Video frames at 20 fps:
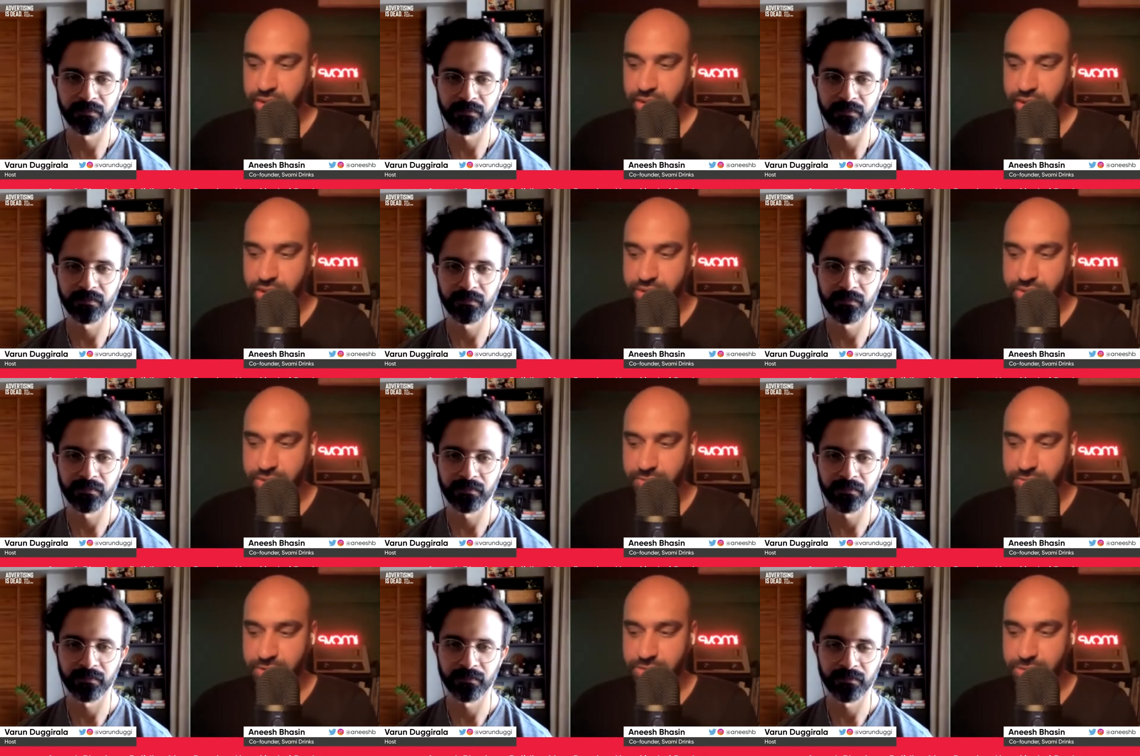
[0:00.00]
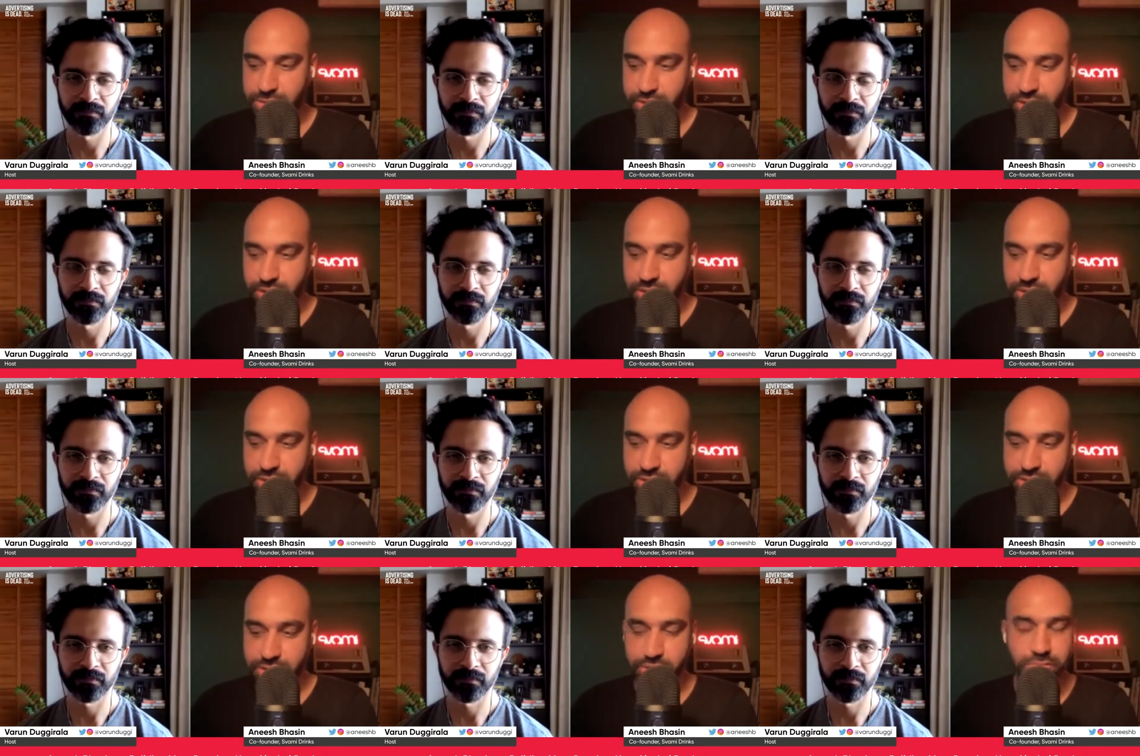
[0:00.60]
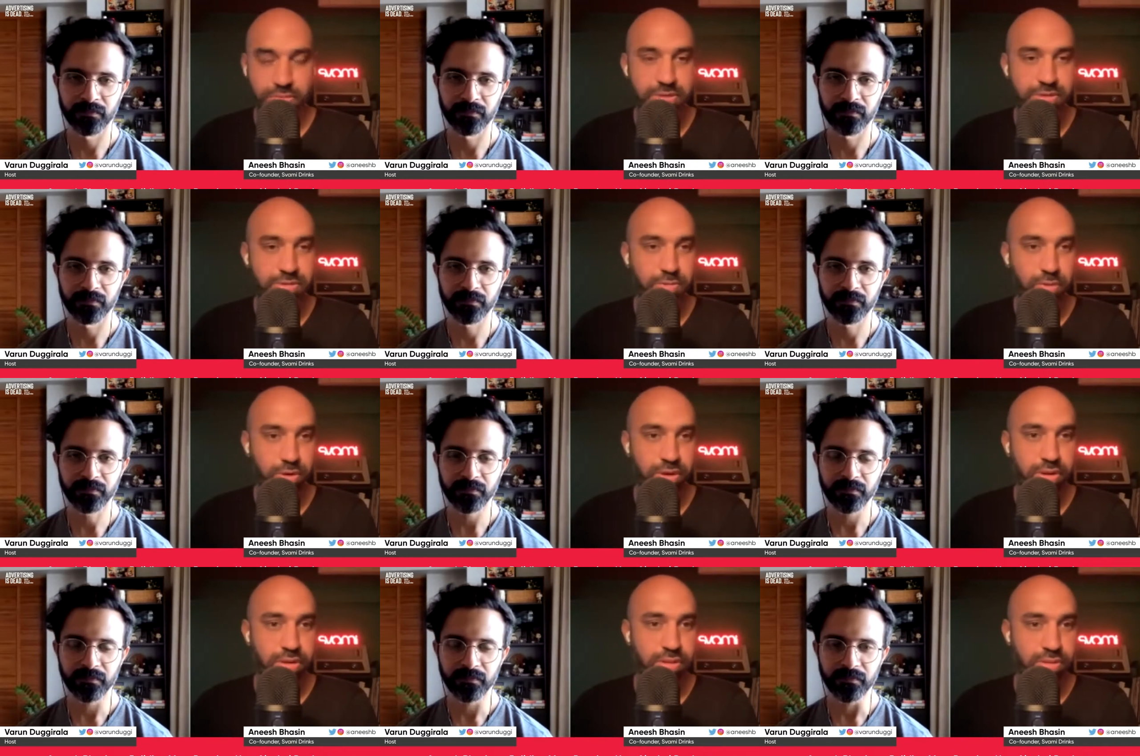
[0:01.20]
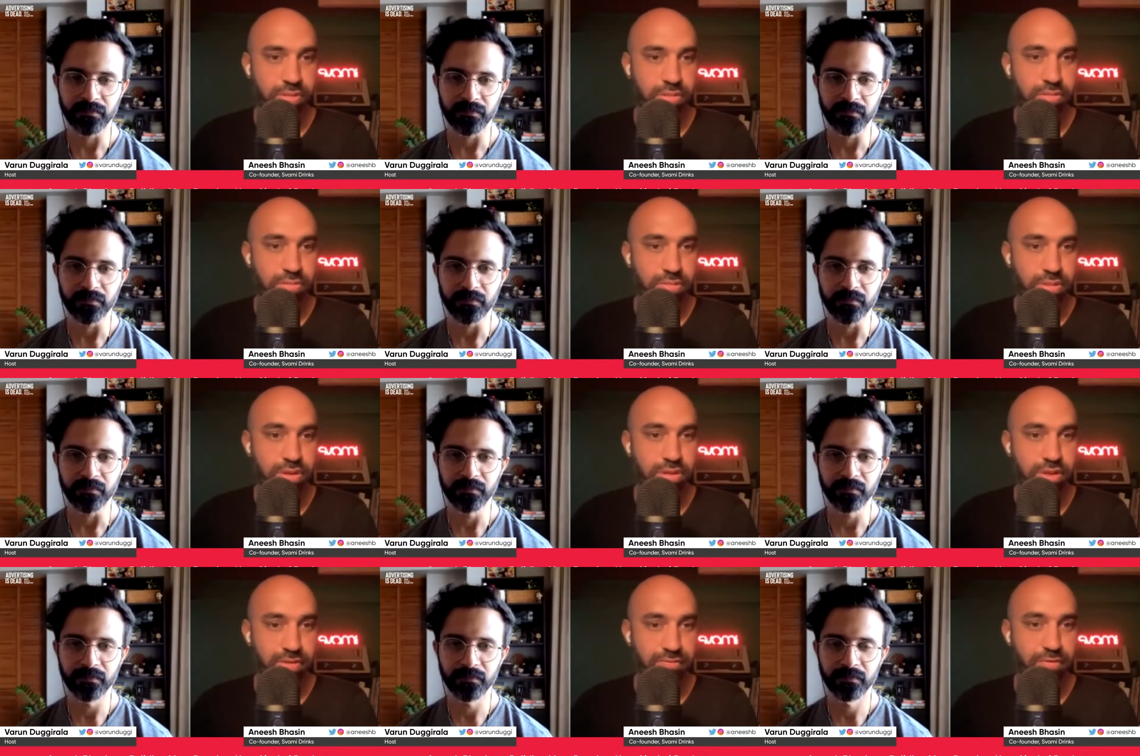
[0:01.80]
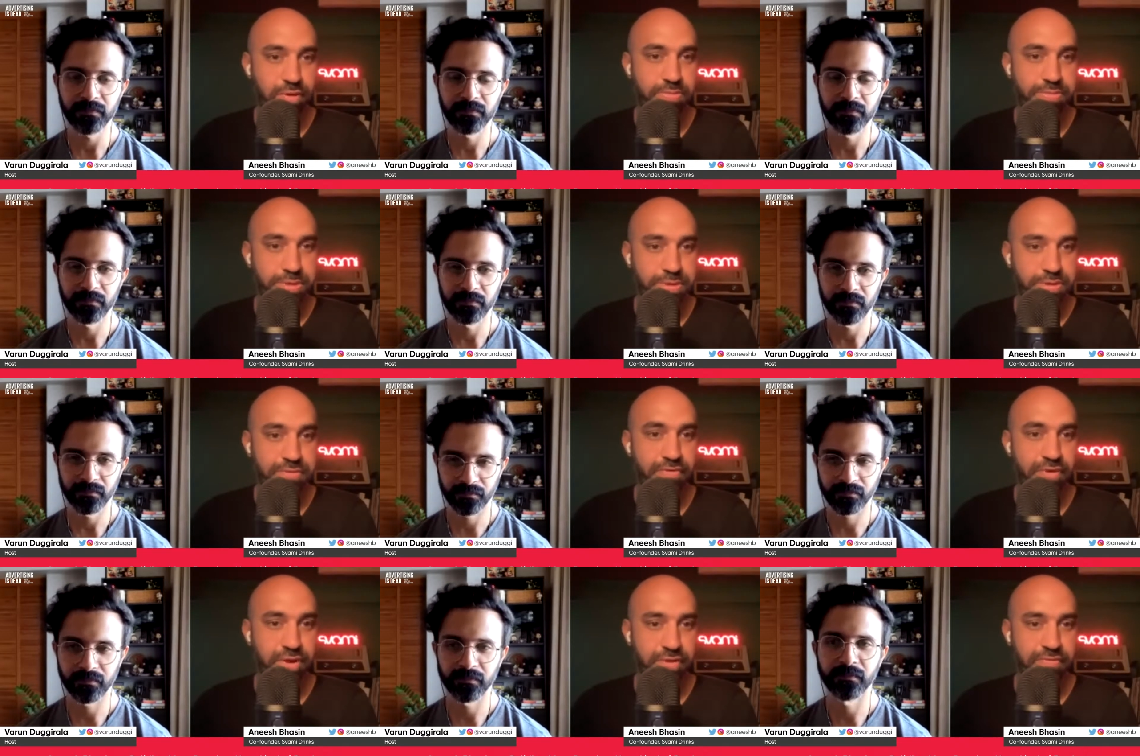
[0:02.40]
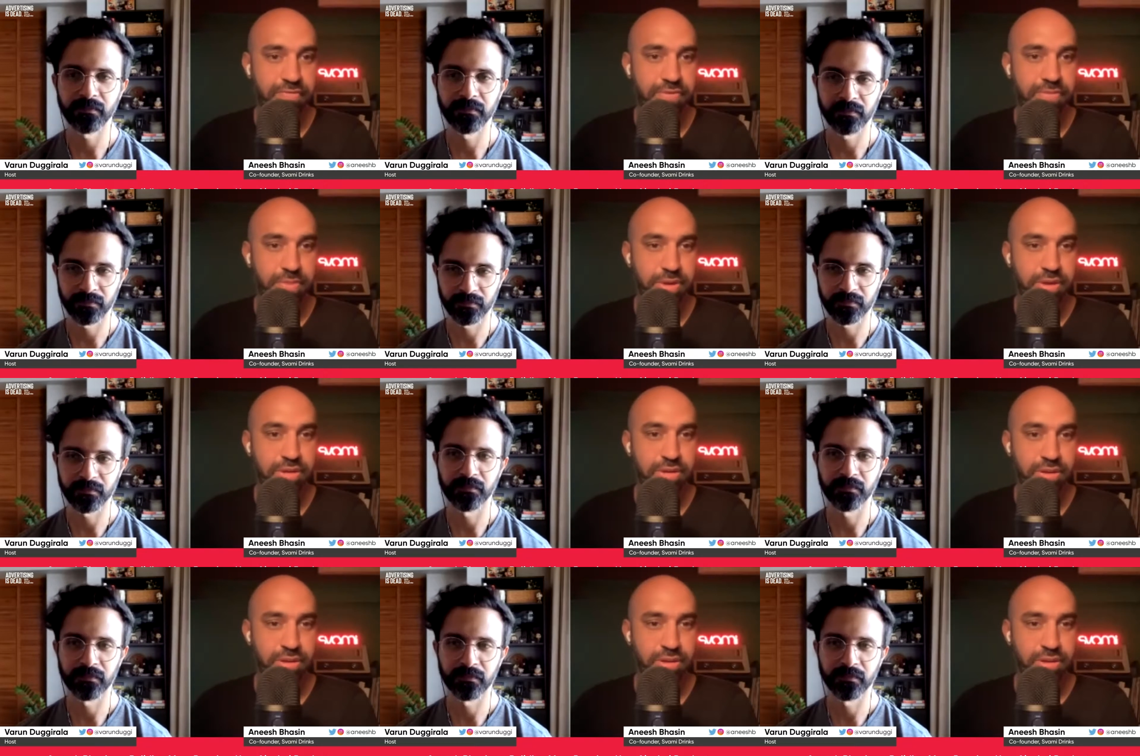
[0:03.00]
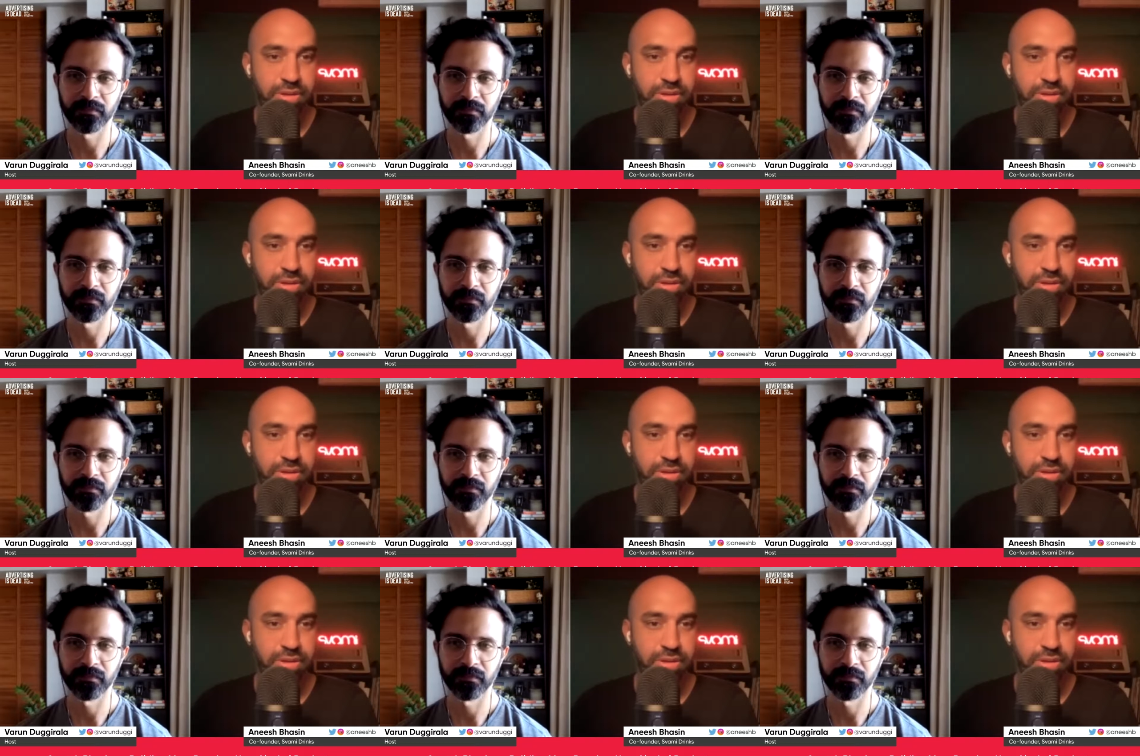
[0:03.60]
Speaker 1: I think we generally as humans want enough options for F and B,